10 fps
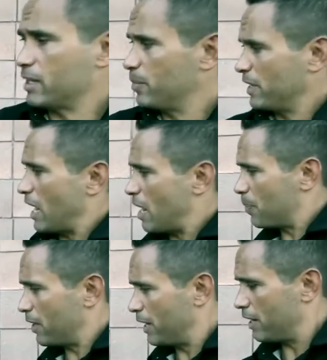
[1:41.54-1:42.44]
can be
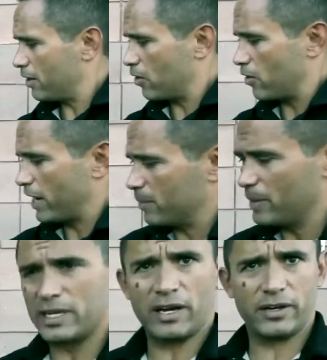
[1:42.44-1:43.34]
up here or I could
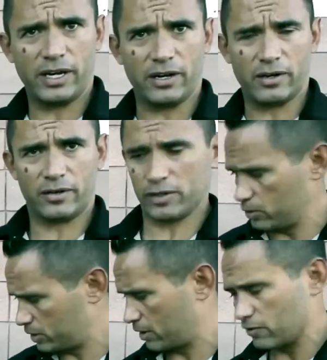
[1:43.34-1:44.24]
be down here,
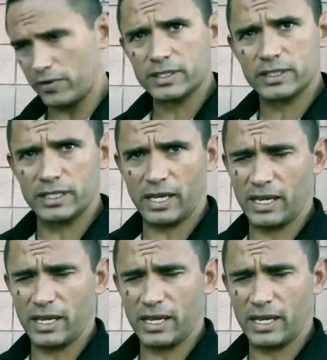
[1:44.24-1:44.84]
closer to the wrist.